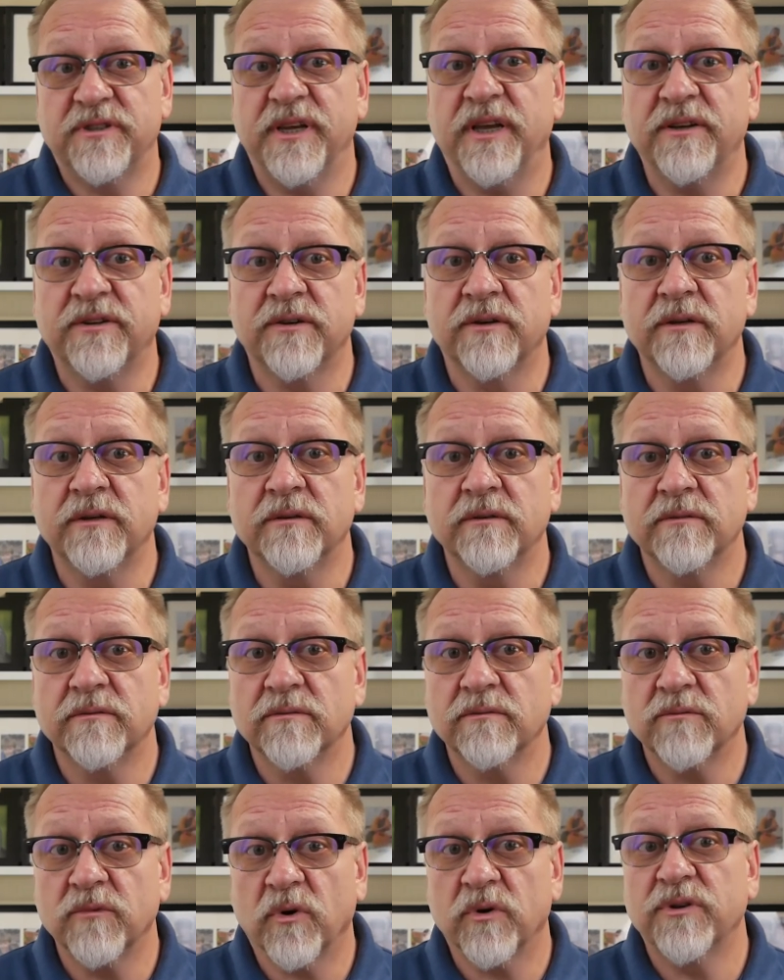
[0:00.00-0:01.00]
centered
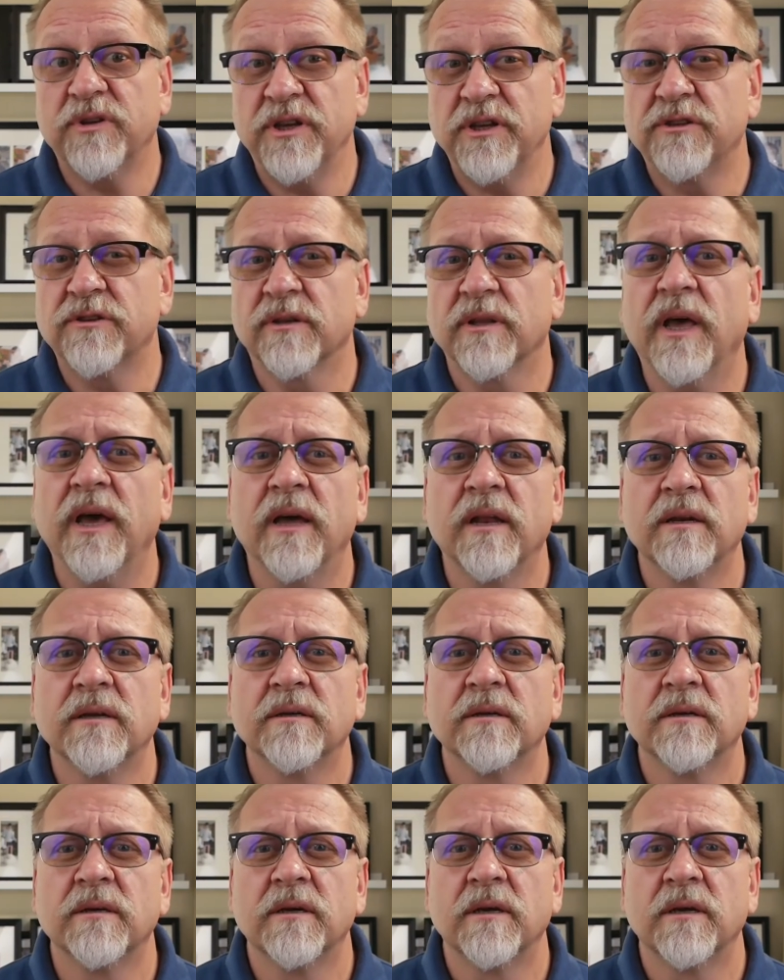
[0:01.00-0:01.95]
or teacher led?